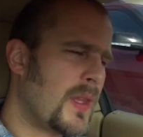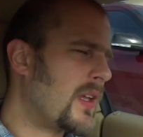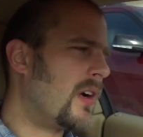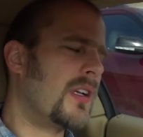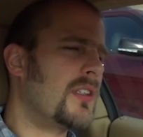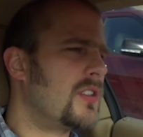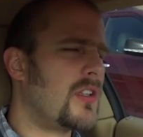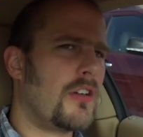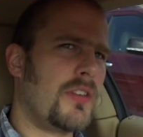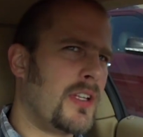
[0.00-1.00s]
God, I just
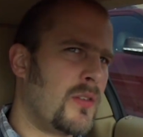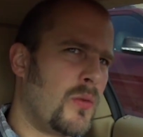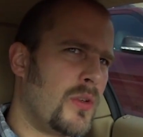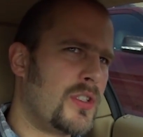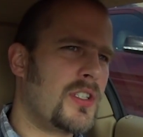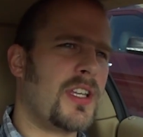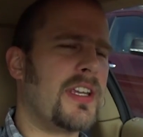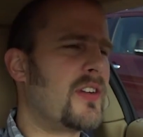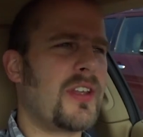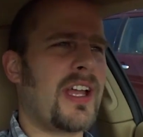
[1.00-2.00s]
love that noise. Just
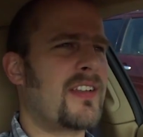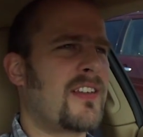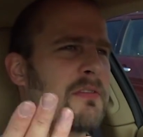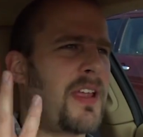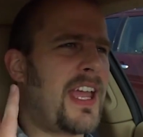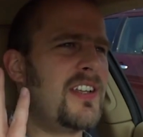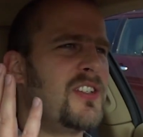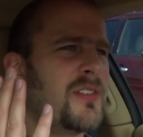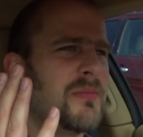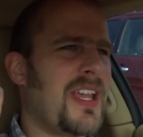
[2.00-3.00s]
hear that
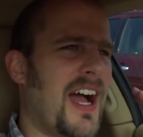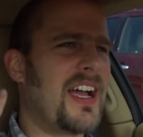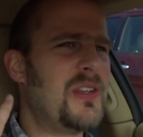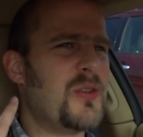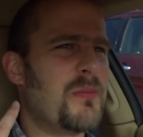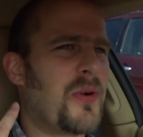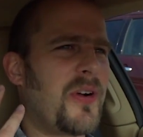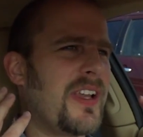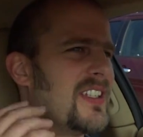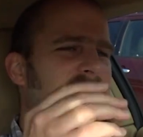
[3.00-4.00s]
engine behind you
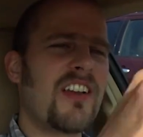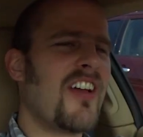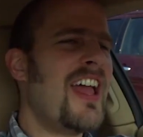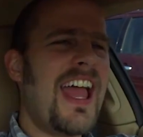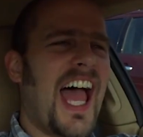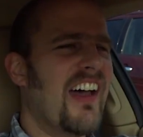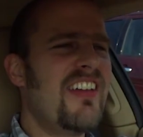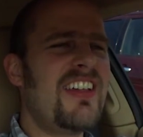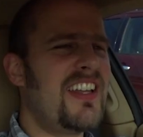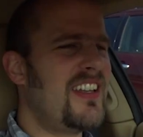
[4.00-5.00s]
purring. Instead of
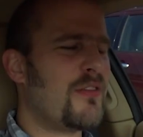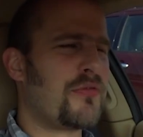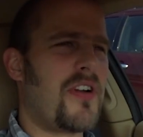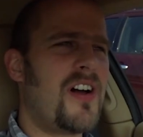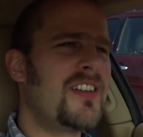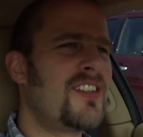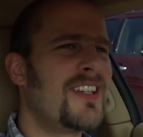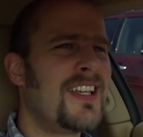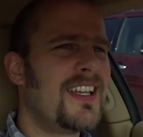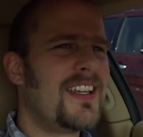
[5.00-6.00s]
having it in the front,
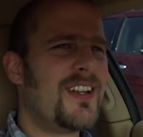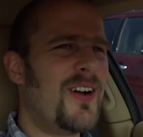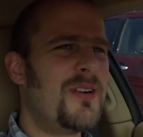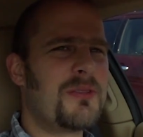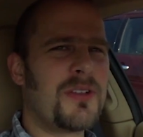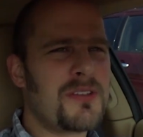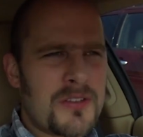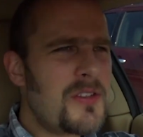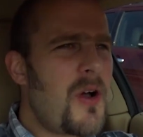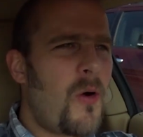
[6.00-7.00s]
you know,
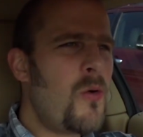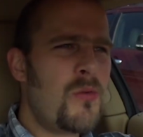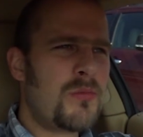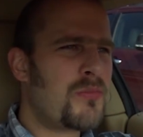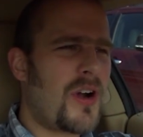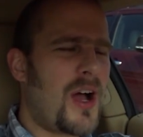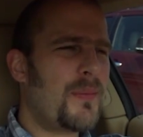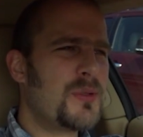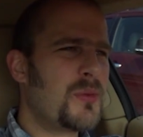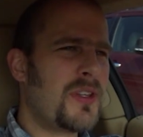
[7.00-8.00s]
no
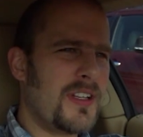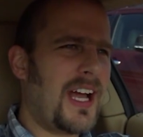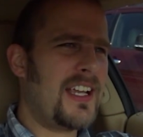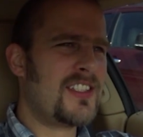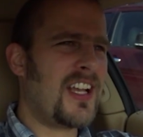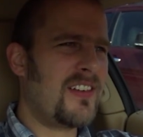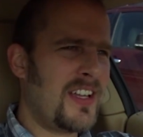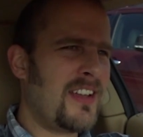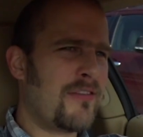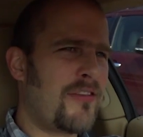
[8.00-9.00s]
problems with the nice
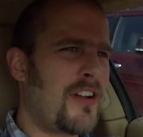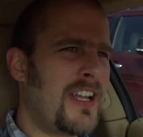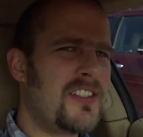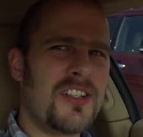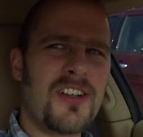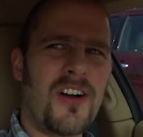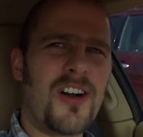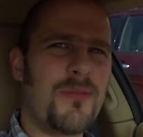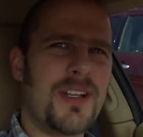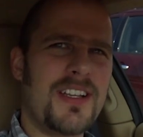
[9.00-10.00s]
sounding front engine
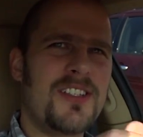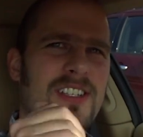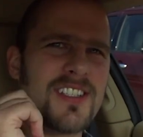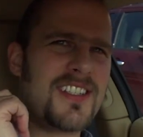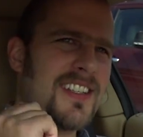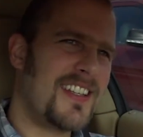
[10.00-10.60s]
car, but it's just,